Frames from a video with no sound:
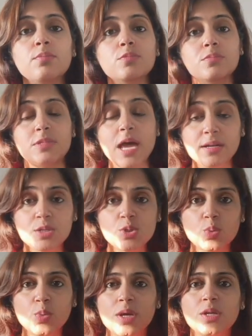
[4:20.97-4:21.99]
That is
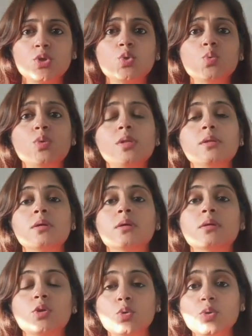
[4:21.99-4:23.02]
when you
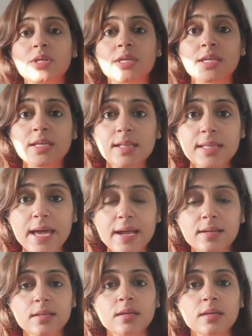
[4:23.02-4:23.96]
will heal that